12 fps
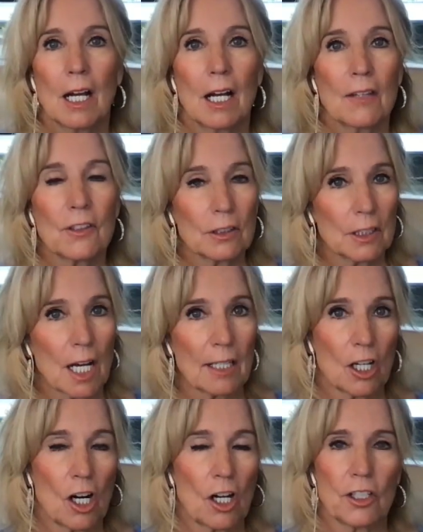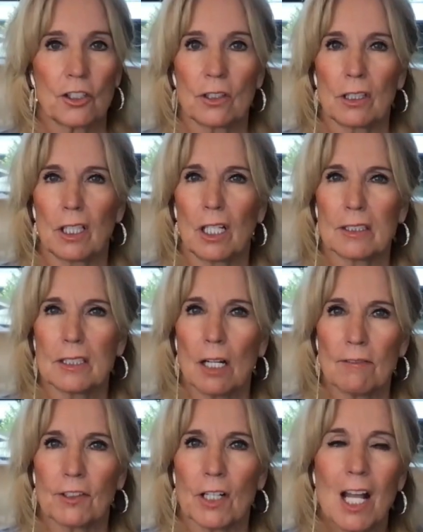They're a lot harder. They're a lot
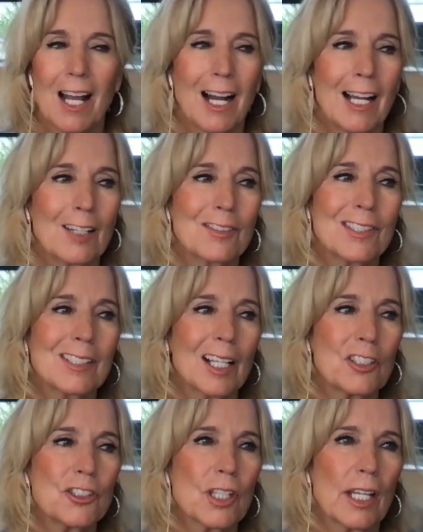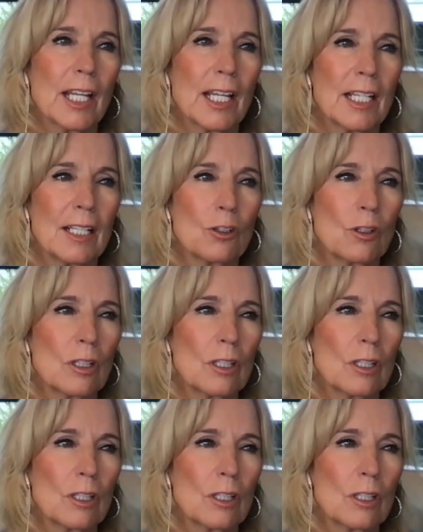tougher. I have such a